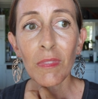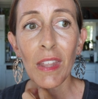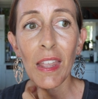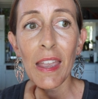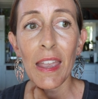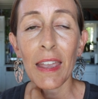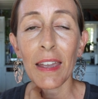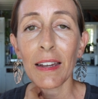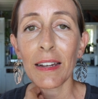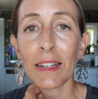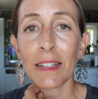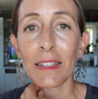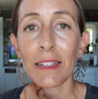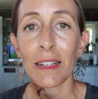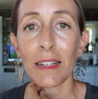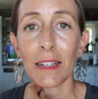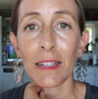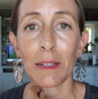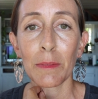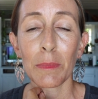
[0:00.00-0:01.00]
and
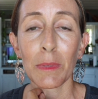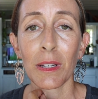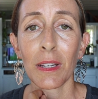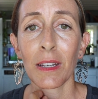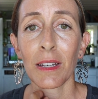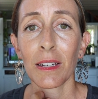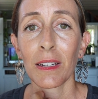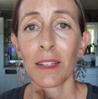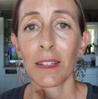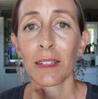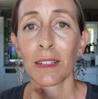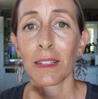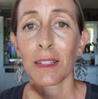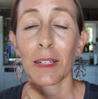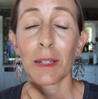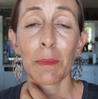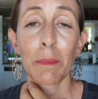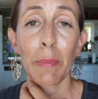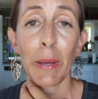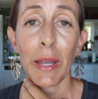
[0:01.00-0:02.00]
um,
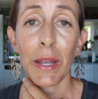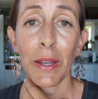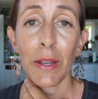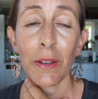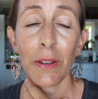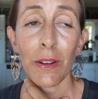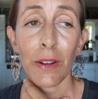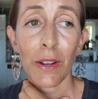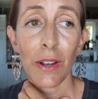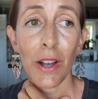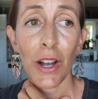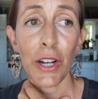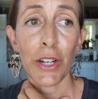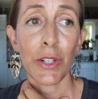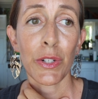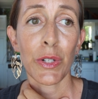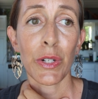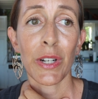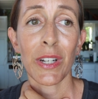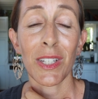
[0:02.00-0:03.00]
compare,
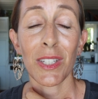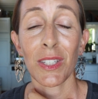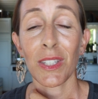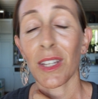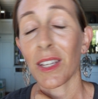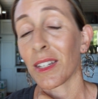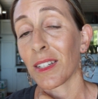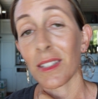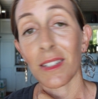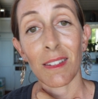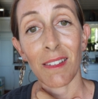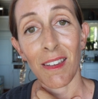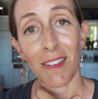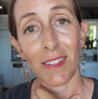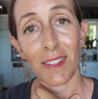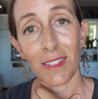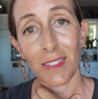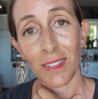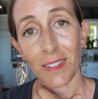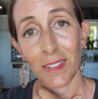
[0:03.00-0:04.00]
contrast, and
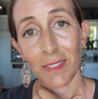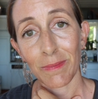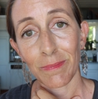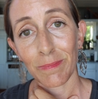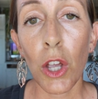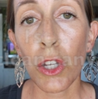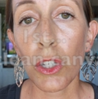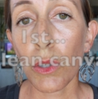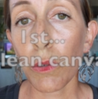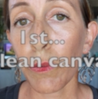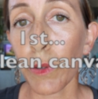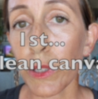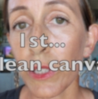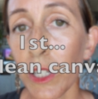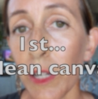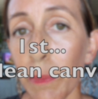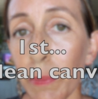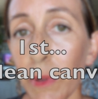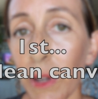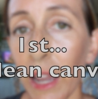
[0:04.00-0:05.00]
discuss. So first
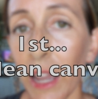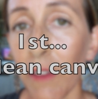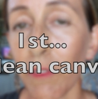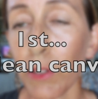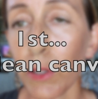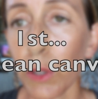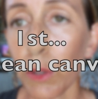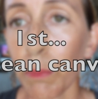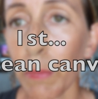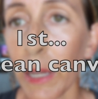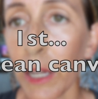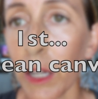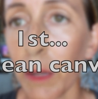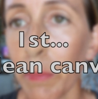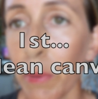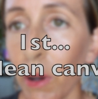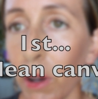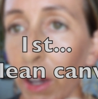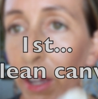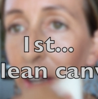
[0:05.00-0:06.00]
up, I have a little
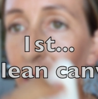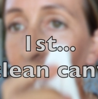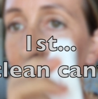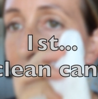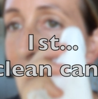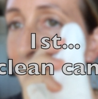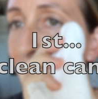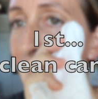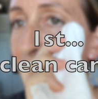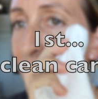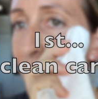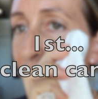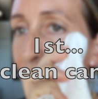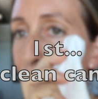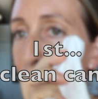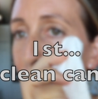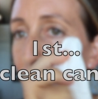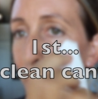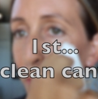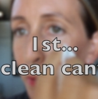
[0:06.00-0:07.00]
makeup on. Let's take
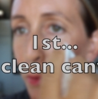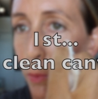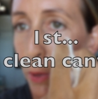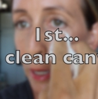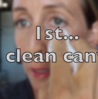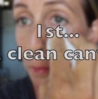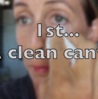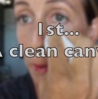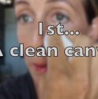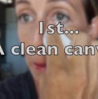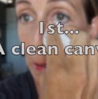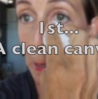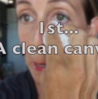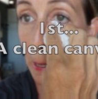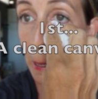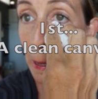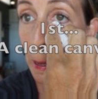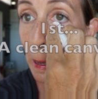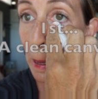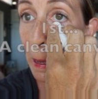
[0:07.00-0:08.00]
a baby wipe
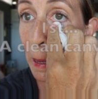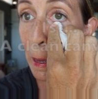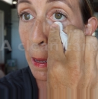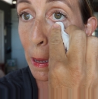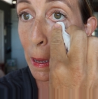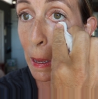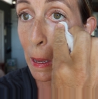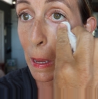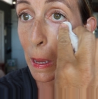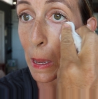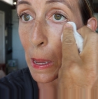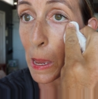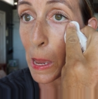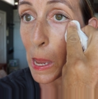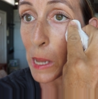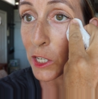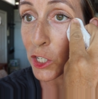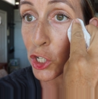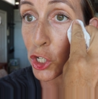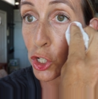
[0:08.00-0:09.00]

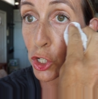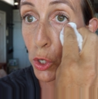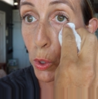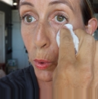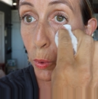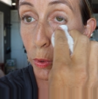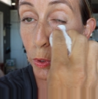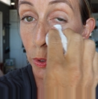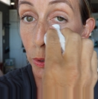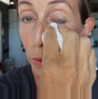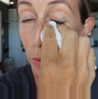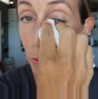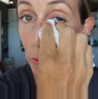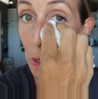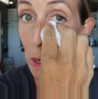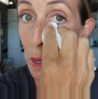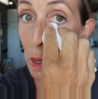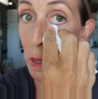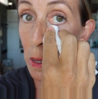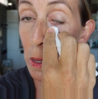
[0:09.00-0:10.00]
and show you
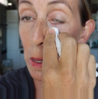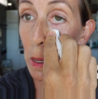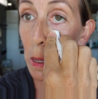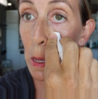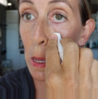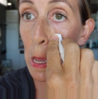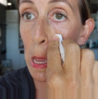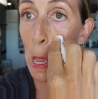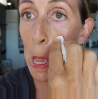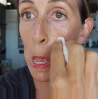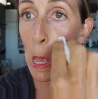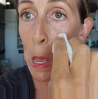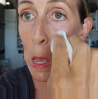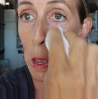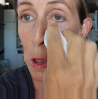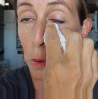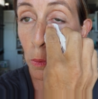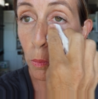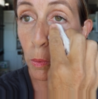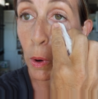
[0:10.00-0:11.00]

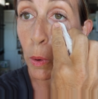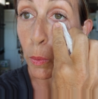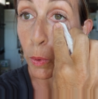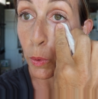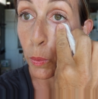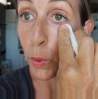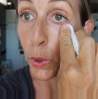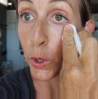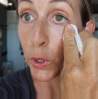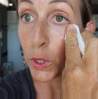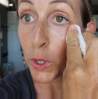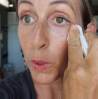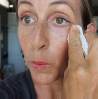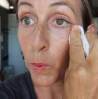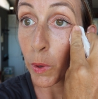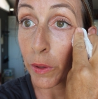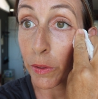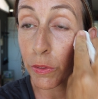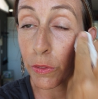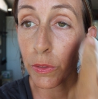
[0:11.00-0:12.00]
what we're working
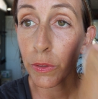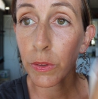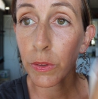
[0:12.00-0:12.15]
with.